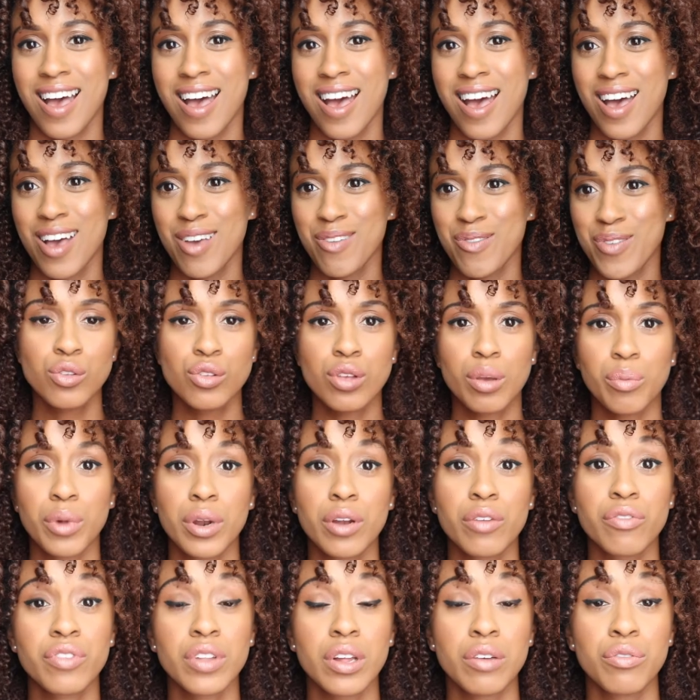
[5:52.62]
I'm, so I'm
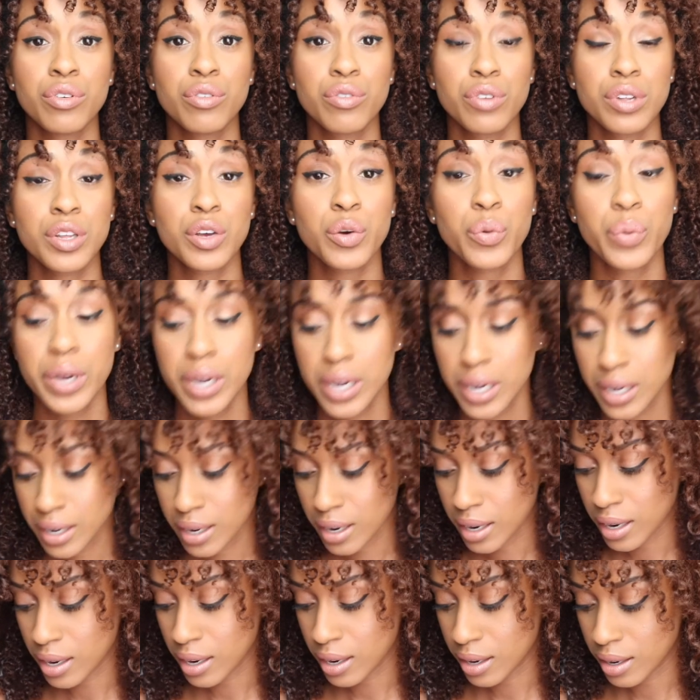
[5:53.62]
gonna fluff it really quick,
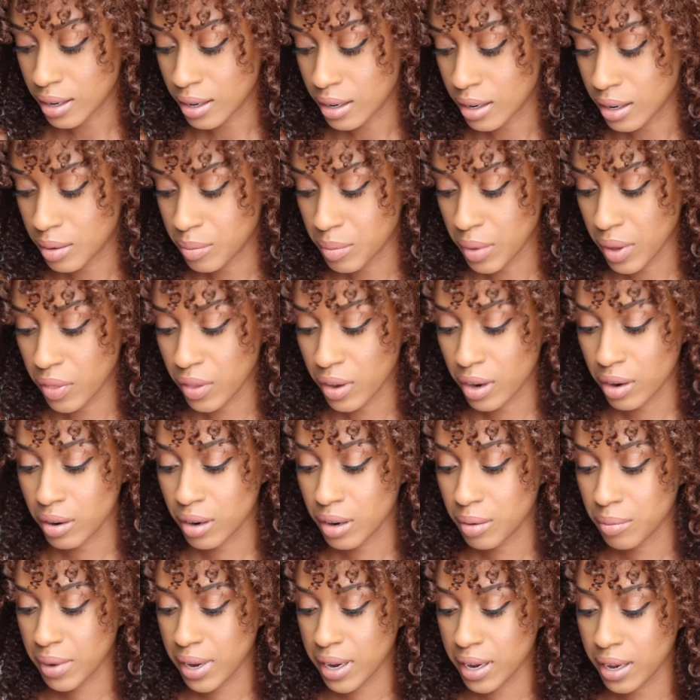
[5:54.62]
um, and then I'll
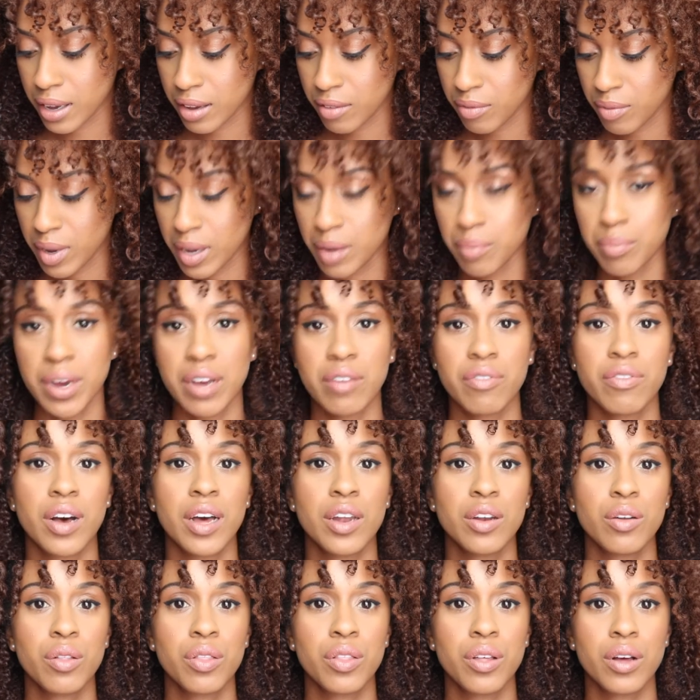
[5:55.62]
come back and give like my
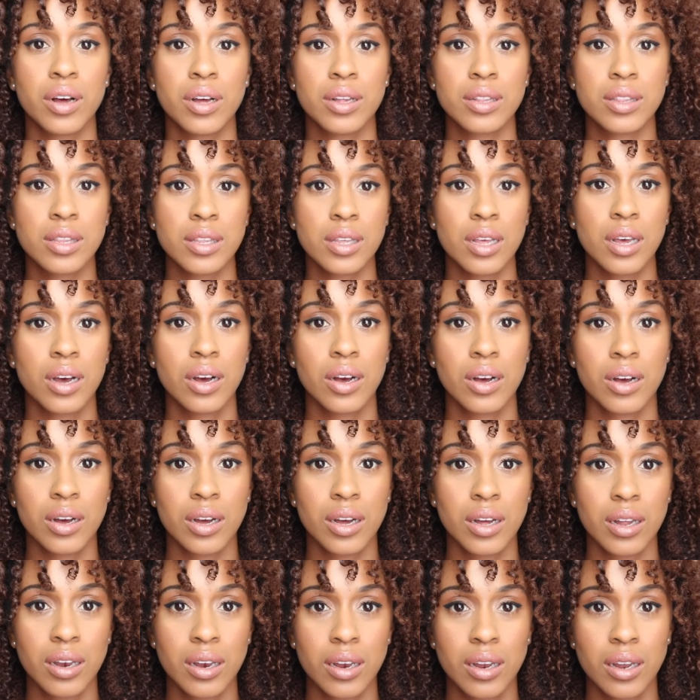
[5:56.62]
final thoughts
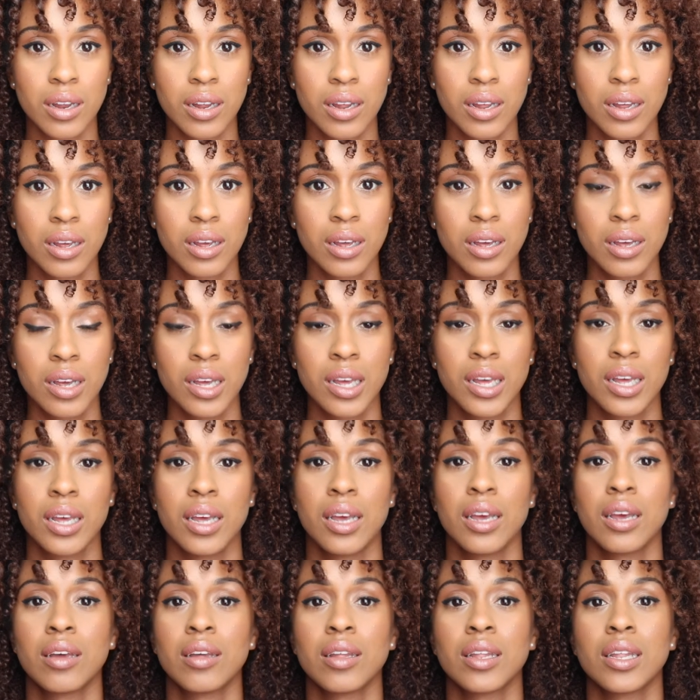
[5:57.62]
on
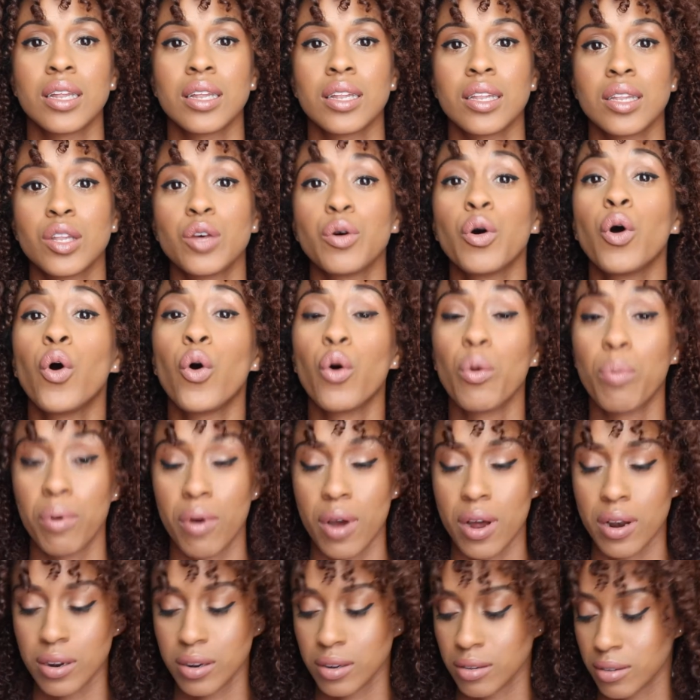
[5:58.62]
the whole
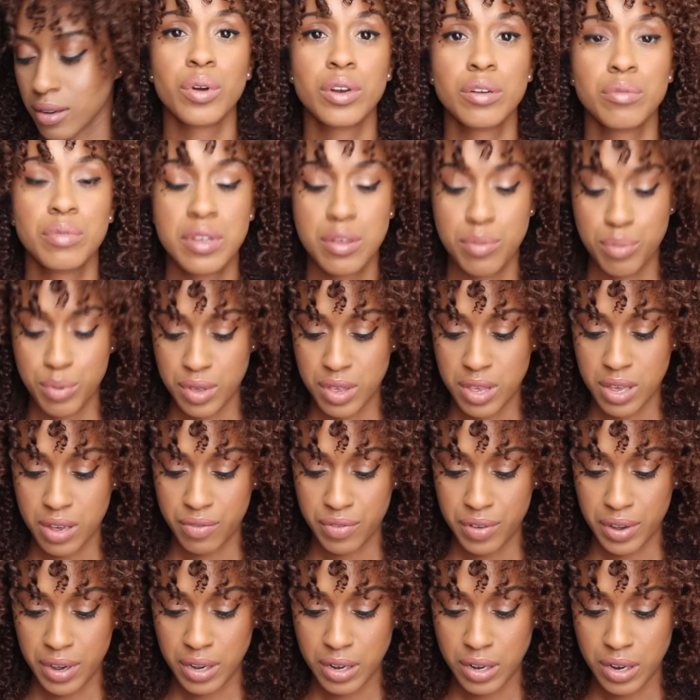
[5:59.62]
product. I want to be
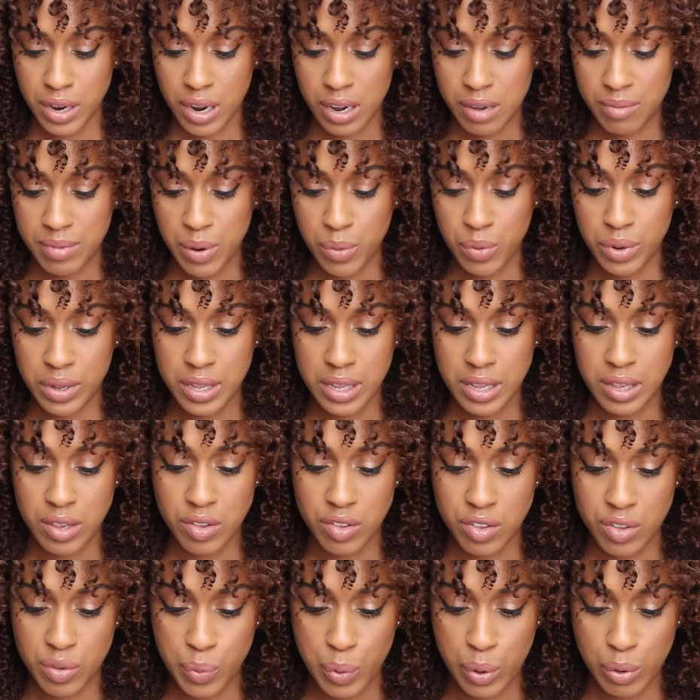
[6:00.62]
specific in talking about what this
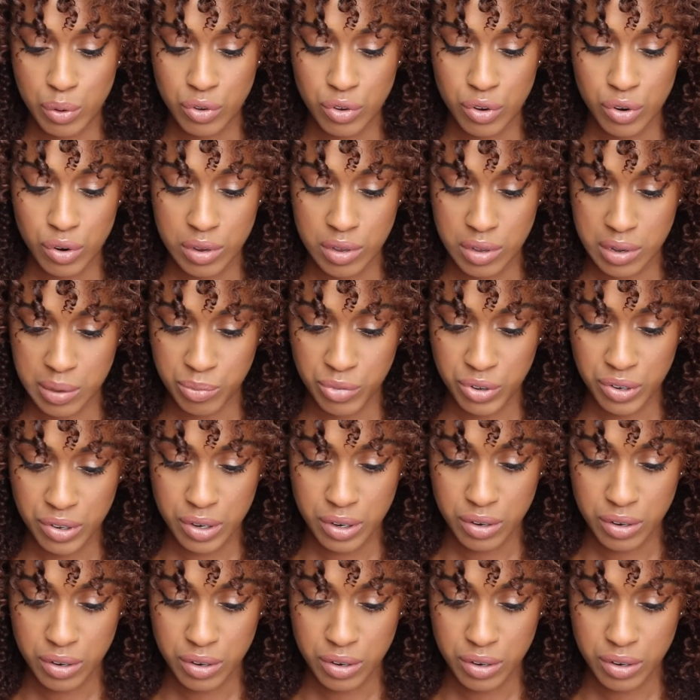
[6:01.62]
is supposed to do, so I'm just